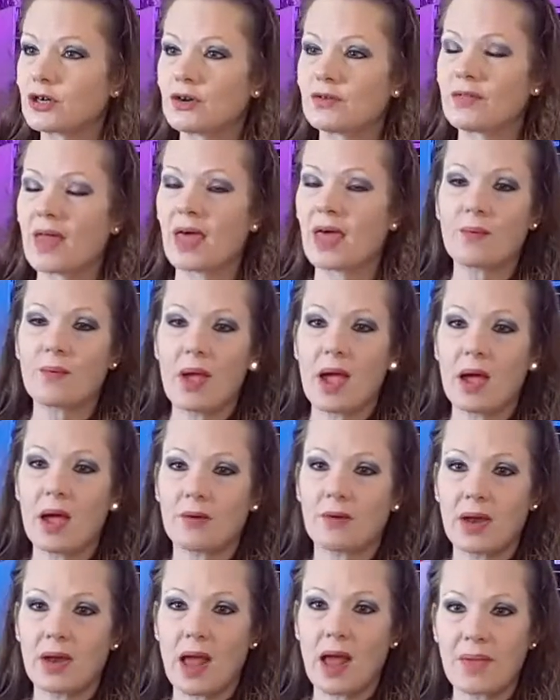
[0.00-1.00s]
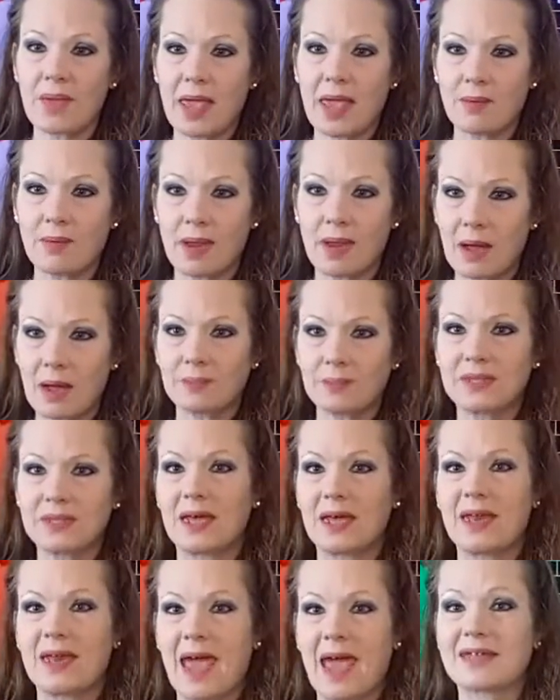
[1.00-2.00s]
that around, and I became
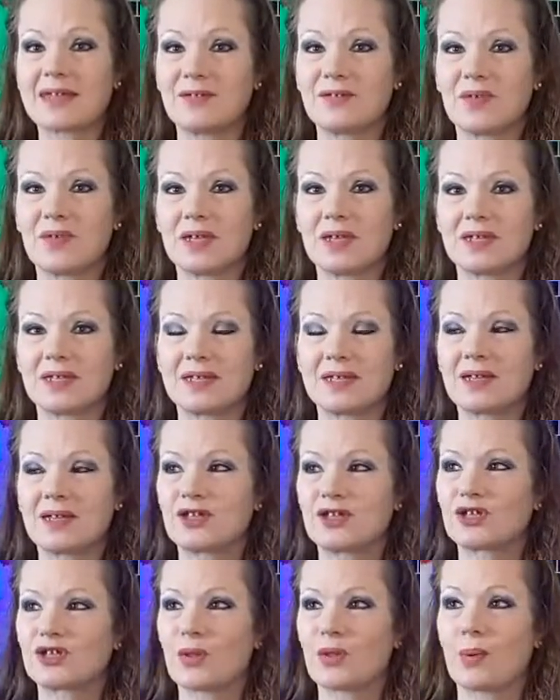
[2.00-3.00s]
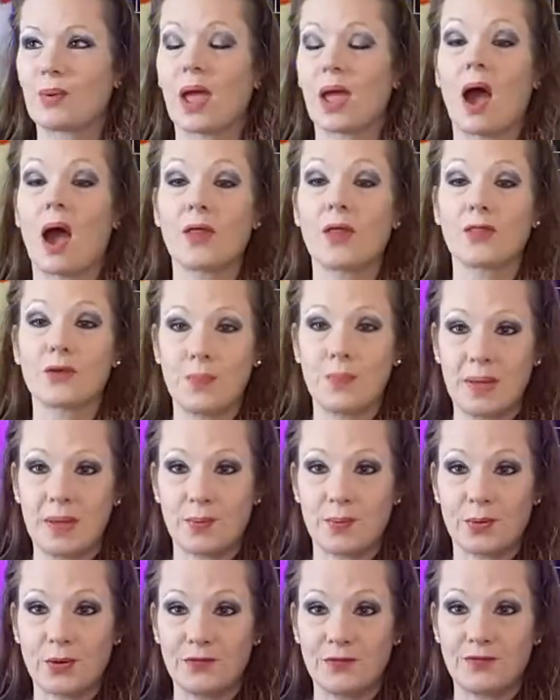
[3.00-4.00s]
an activist so other
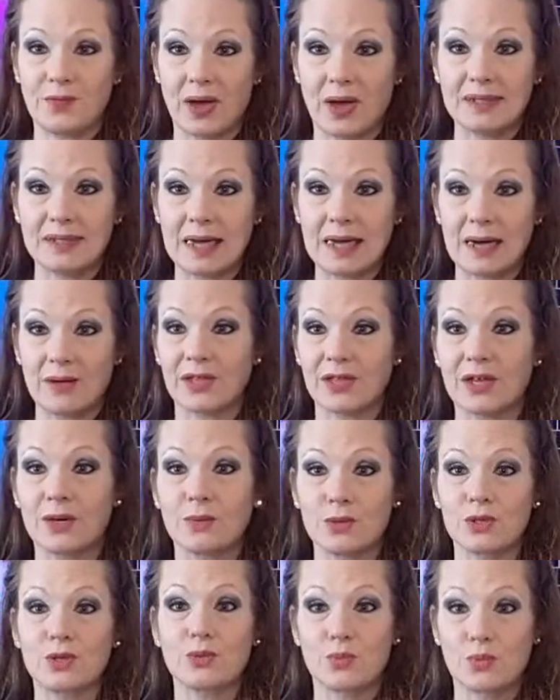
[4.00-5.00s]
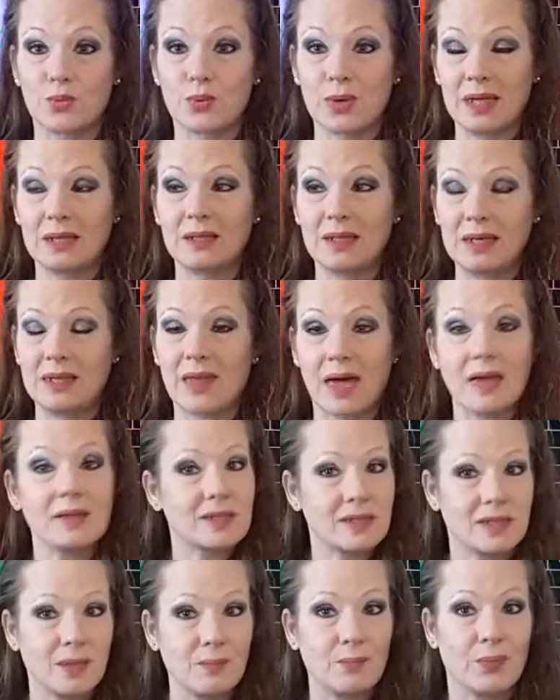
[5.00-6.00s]
people could find out that it was really
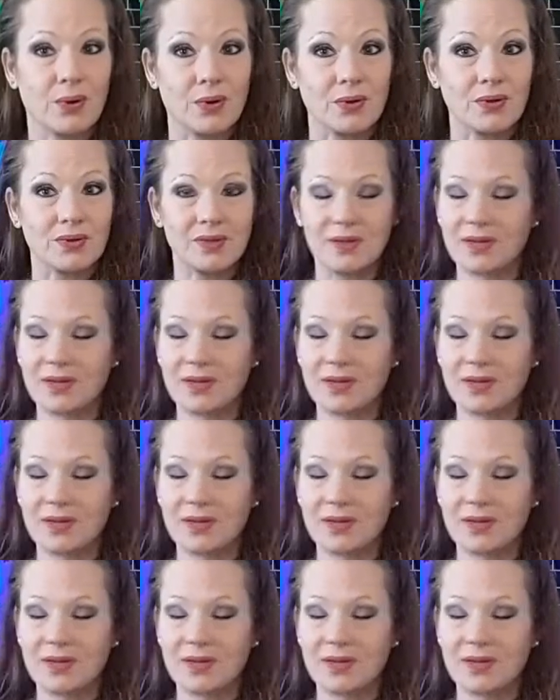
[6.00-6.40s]
that simple.